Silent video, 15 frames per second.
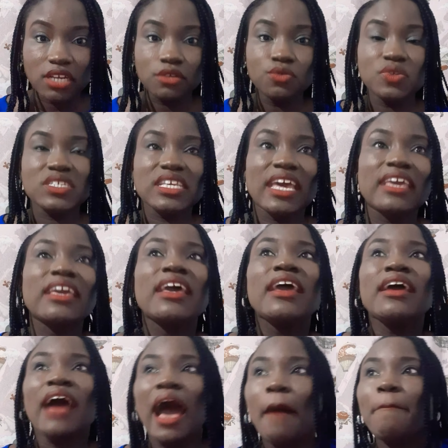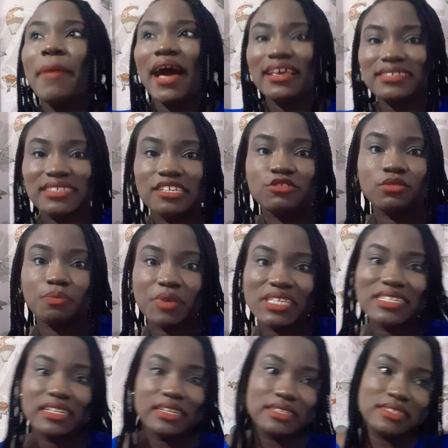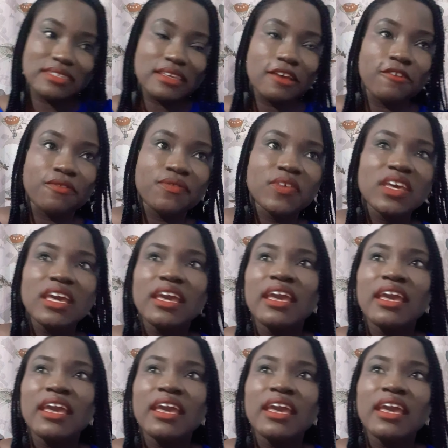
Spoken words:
It looks like her past is repeating itself.